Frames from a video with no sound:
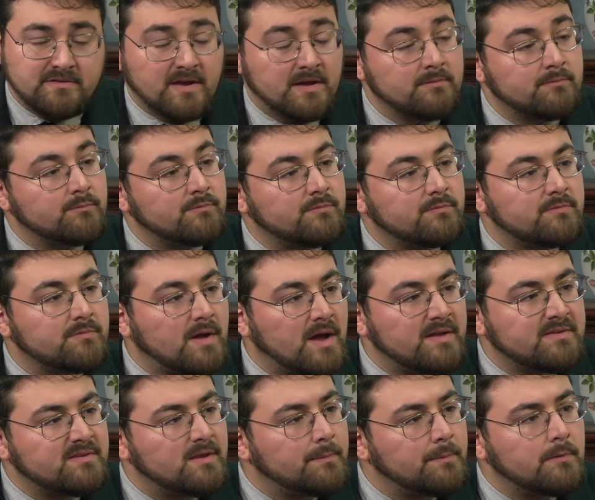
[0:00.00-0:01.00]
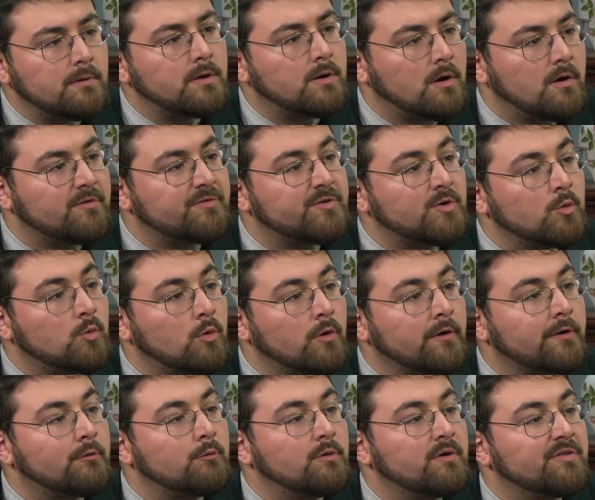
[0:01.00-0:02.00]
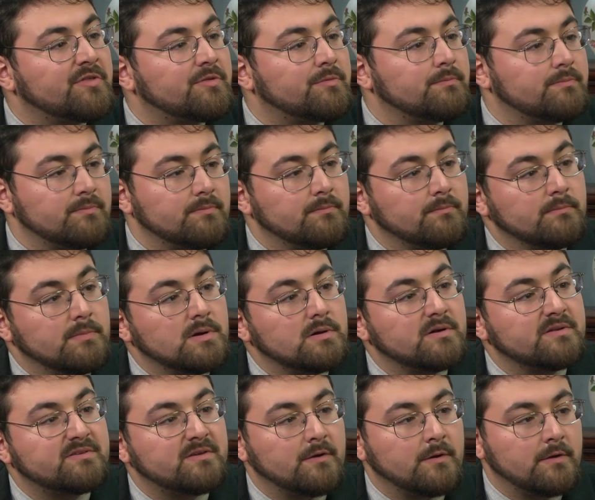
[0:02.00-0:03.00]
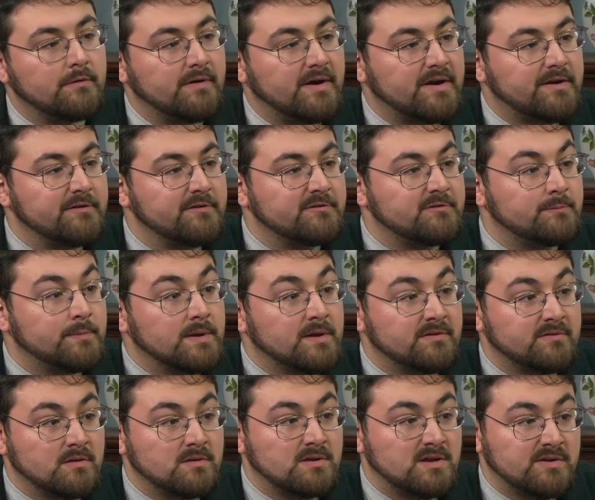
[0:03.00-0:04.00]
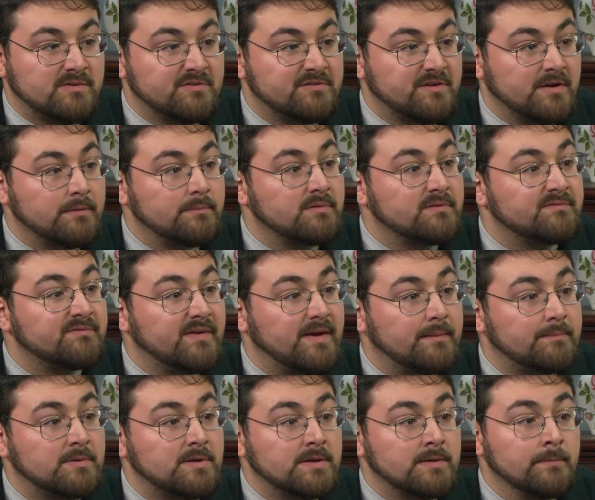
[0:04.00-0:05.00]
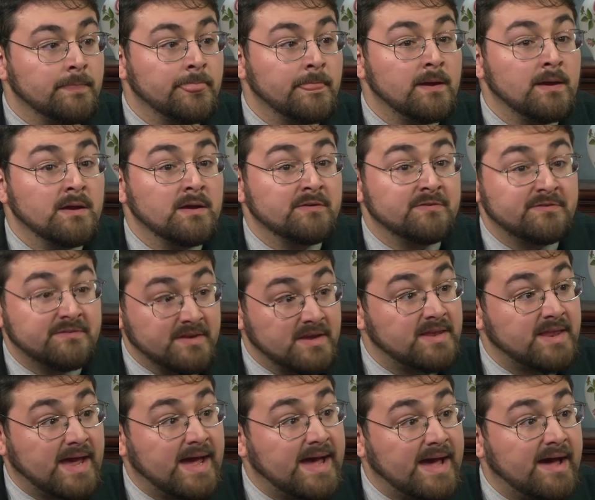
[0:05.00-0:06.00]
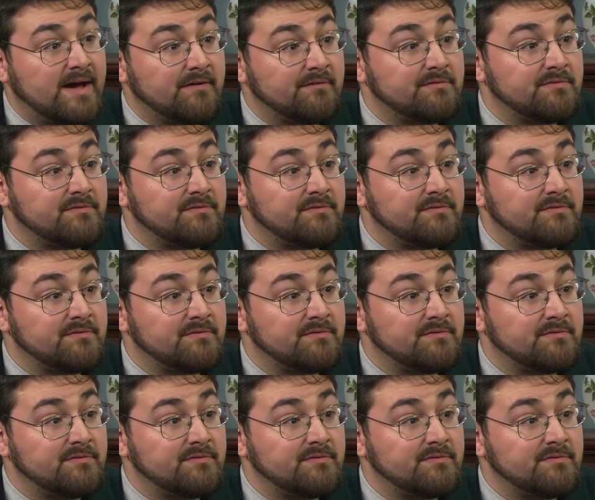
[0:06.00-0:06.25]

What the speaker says: I typically also work with military records because a lot of the Chamberlain family did have